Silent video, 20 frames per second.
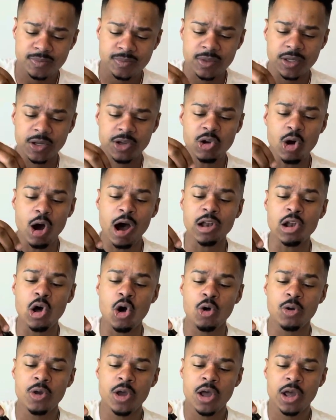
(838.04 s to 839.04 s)
You know how
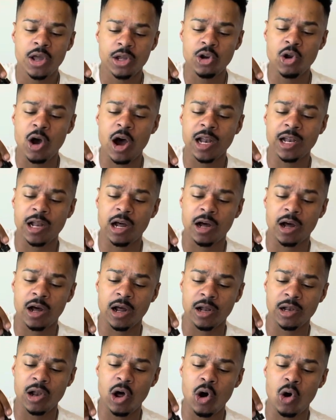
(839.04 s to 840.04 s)
long, you know how
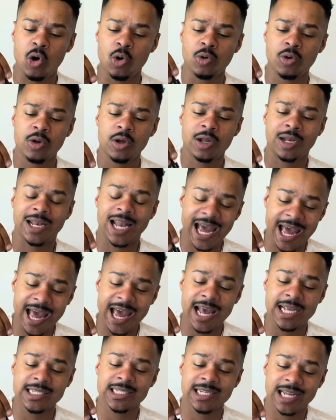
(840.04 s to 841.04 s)
uh, long
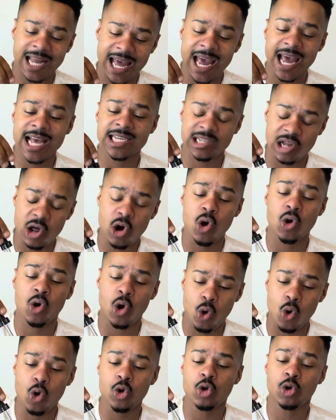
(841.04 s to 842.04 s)
lasts, lasts long
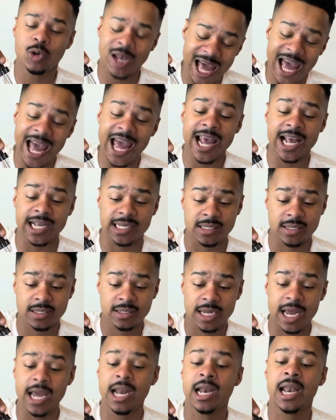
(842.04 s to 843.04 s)
oil lasts.
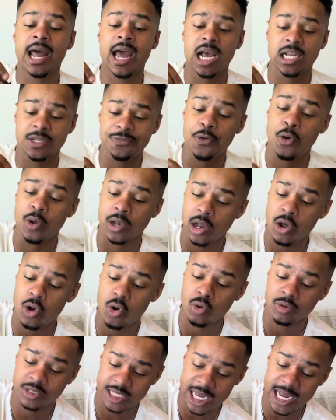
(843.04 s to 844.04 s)
It lasts for a
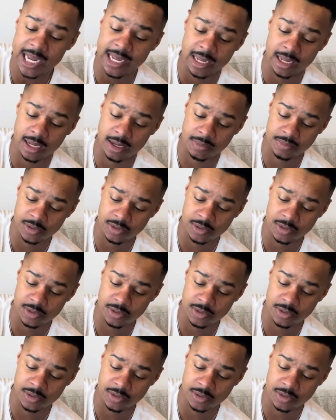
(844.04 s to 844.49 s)
long time.